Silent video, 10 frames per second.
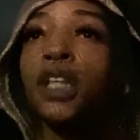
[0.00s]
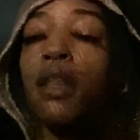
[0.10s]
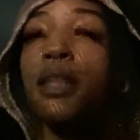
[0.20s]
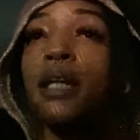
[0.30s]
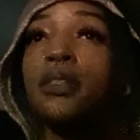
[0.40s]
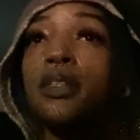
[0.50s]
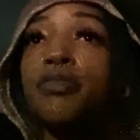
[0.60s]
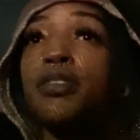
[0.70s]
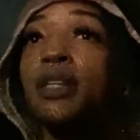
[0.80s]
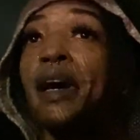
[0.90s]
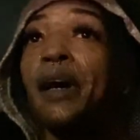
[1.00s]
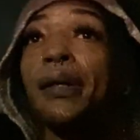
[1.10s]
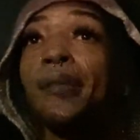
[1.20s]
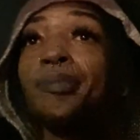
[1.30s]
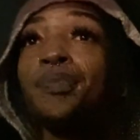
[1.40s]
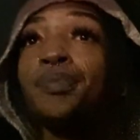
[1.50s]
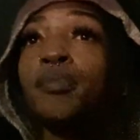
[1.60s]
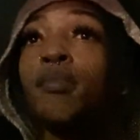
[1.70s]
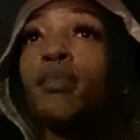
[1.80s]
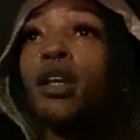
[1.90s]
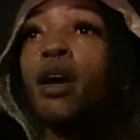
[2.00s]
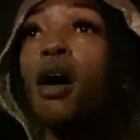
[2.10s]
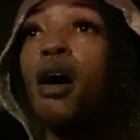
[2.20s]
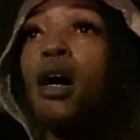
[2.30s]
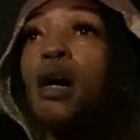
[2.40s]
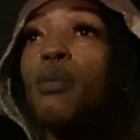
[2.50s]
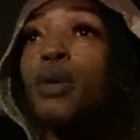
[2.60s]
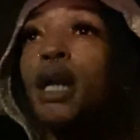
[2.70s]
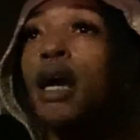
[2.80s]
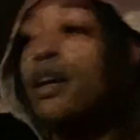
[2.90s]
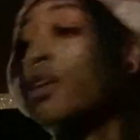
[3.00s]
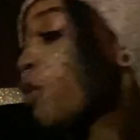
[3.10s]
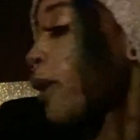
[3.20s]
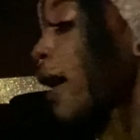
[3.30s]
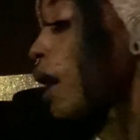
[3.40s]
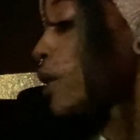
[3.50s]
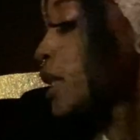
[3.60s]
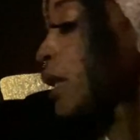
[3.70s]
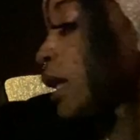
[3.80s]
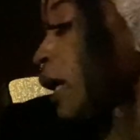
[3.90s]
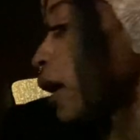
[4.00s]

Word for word: that's it for now um when i go back out tonight